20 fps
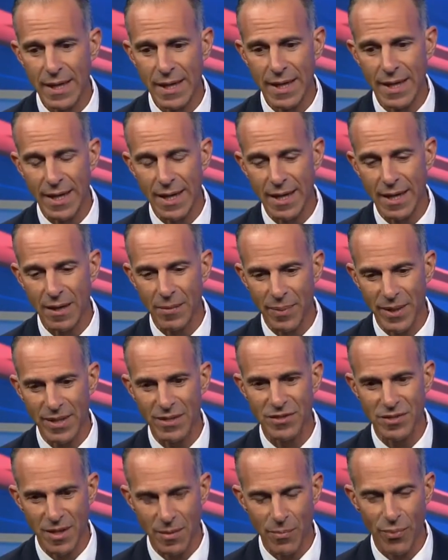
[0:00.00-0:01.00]
Uh, but at
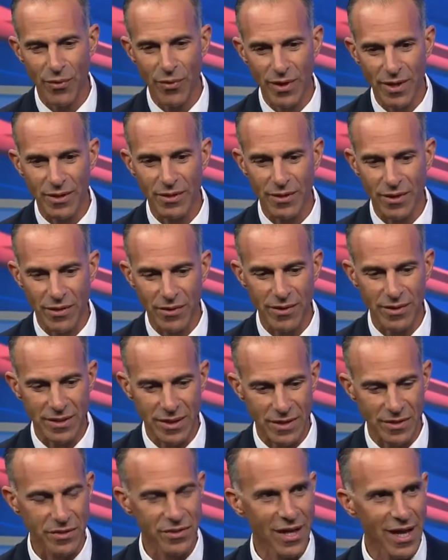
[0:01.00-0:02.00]
some point, you're going to
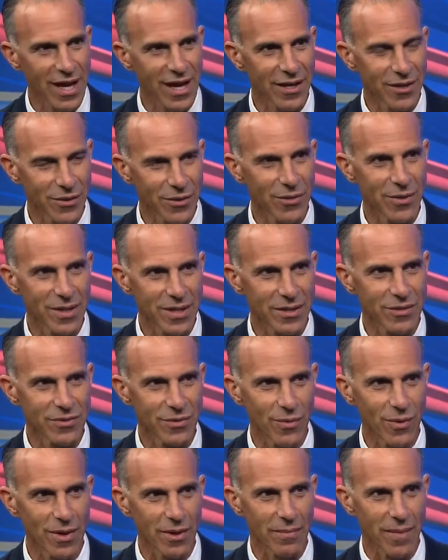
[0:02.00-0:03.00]
decide who it is you
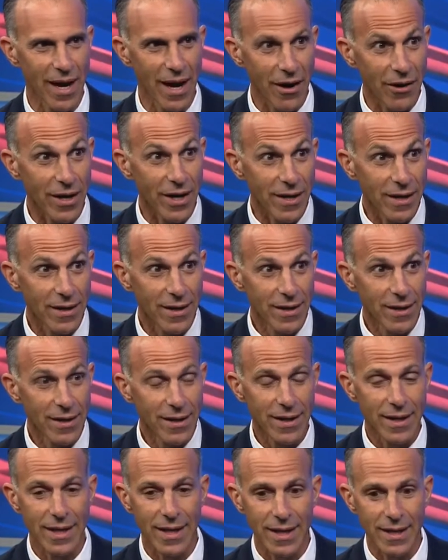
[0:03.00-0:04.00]
want to marry,
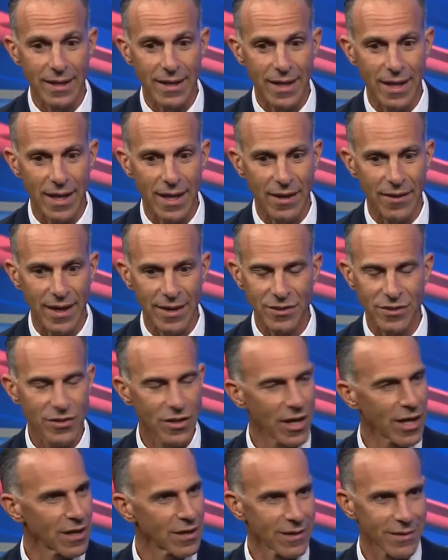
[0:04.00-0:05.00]
and uh, that's
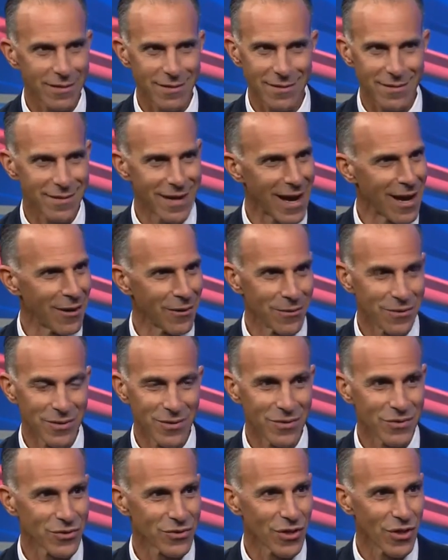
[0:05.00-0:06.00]
not now.
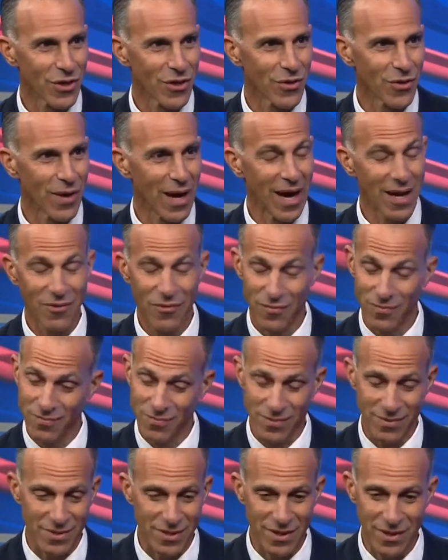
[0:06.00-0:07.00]
So I
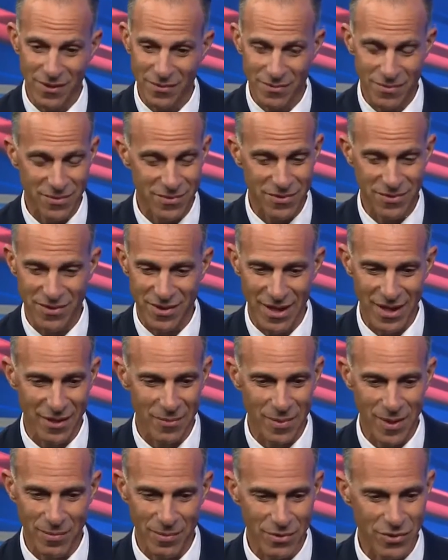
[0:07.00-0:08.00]
you know, say to
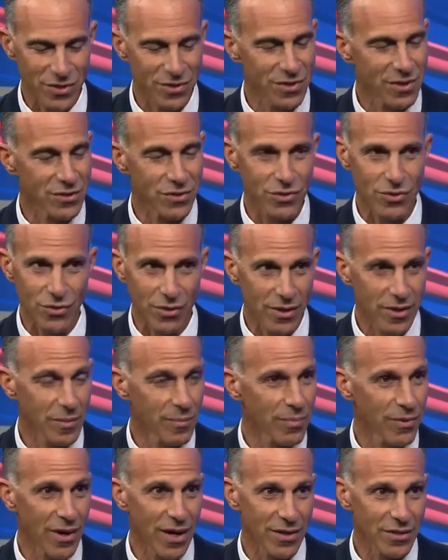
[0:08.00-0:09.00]
people, just enjoy the
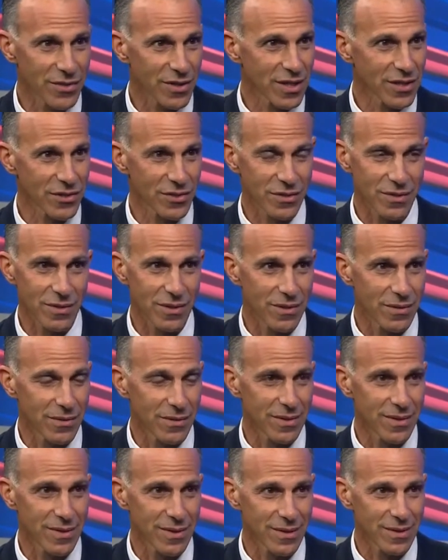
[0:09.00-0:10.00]
process, you know,
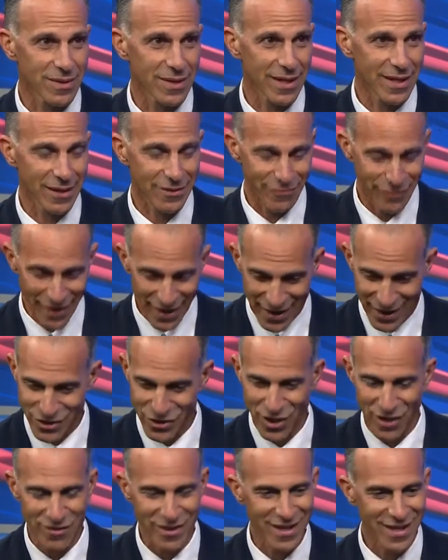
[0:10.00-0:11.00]
take advantage
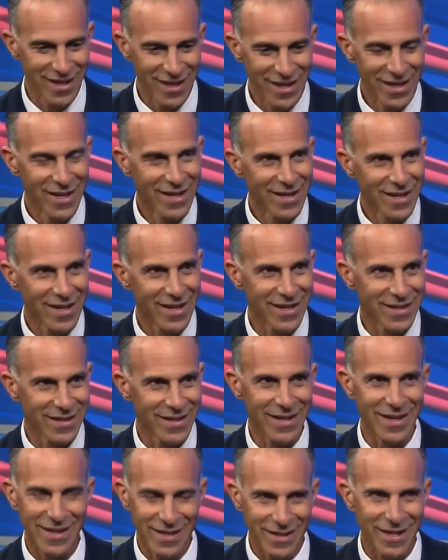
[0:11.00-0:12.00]
yeah. of it, and
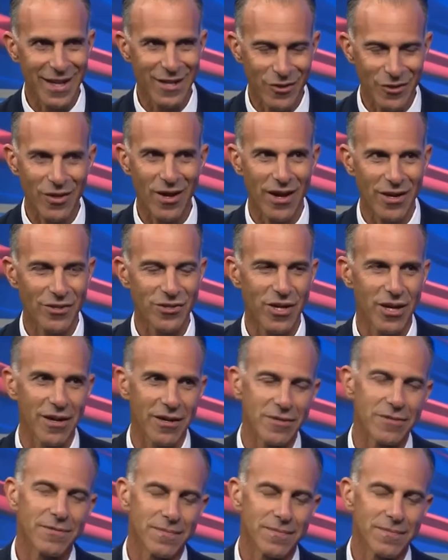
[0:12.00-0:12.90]
uh, and kick the tires hard.